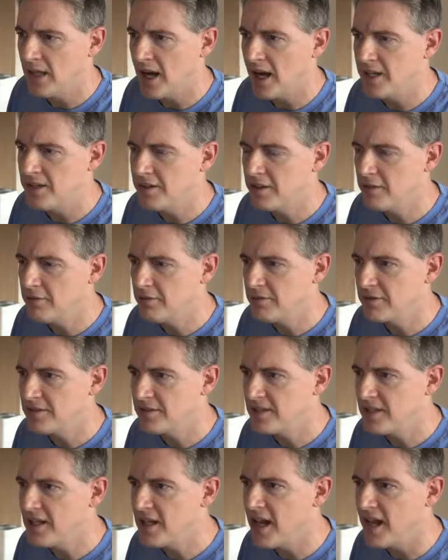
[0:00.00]
I don't
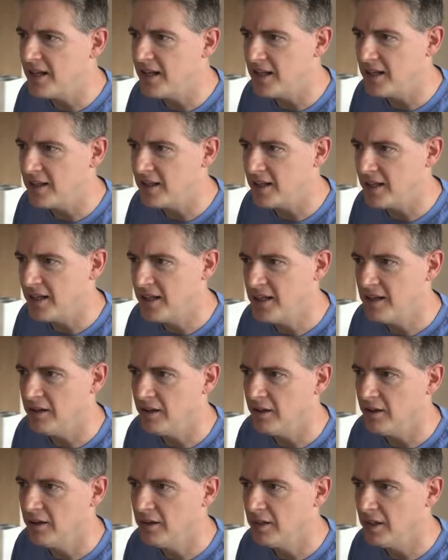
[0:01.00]
see anything
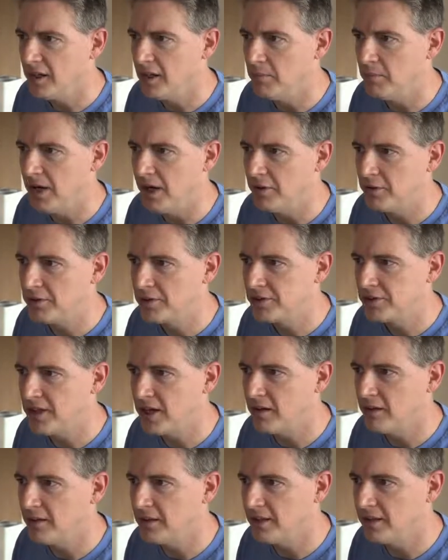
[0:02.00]
here about
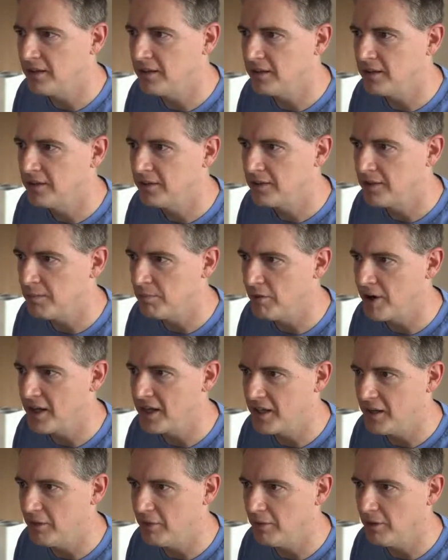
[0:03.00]
sharing to
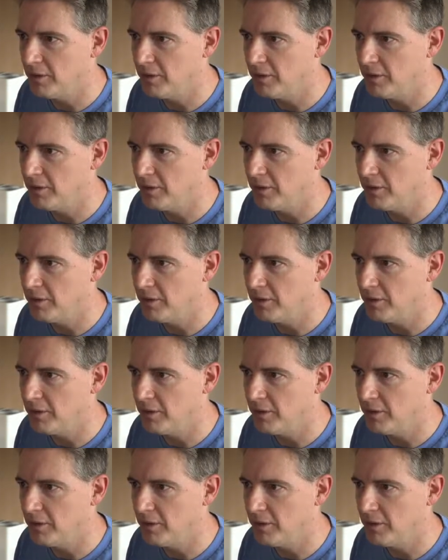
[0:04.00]
breakout